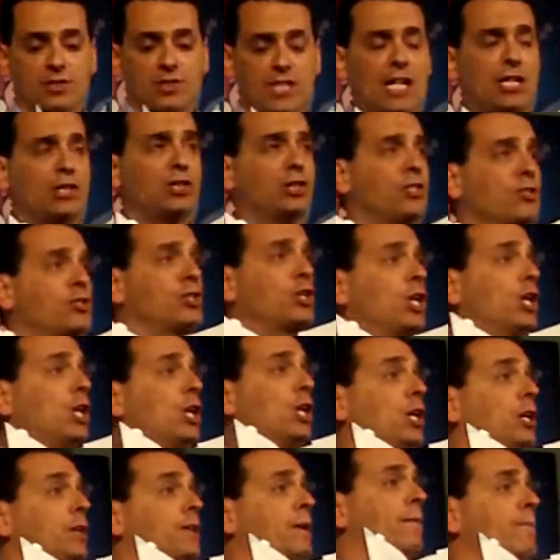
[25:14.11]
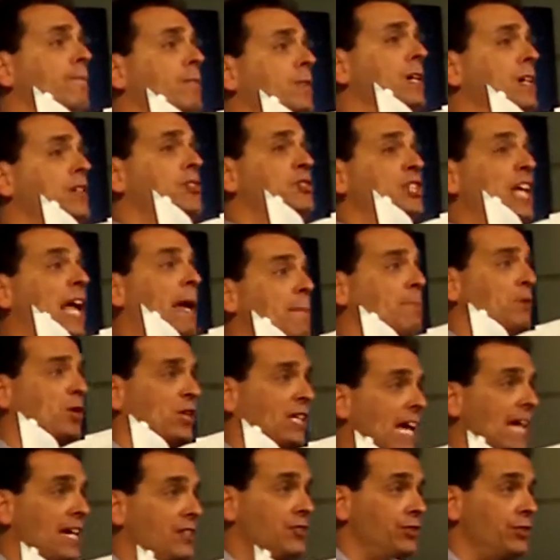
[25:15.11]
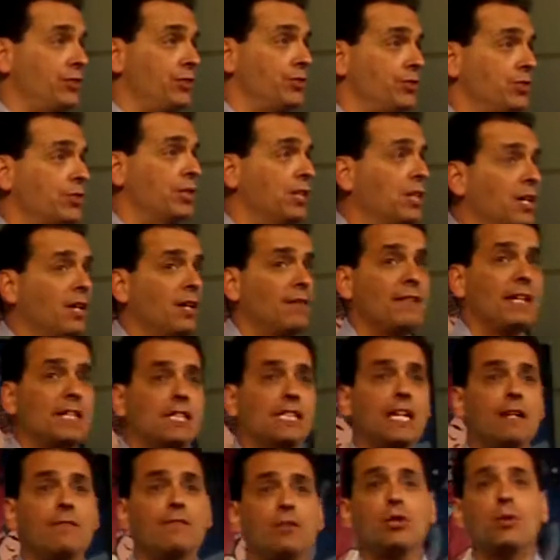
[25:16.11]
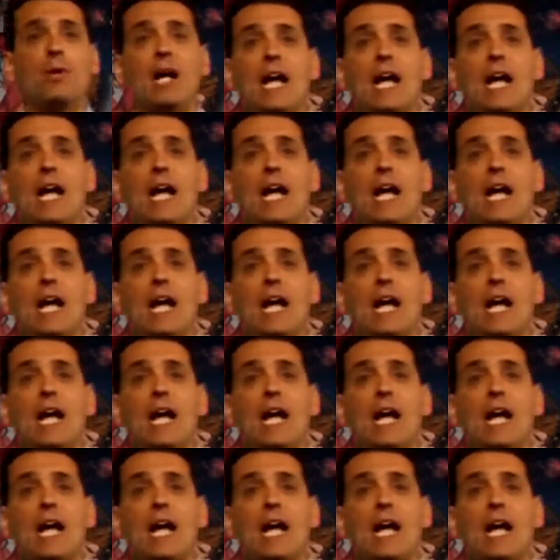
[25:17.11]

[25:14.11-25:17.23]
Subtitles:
sections called sample cases that give you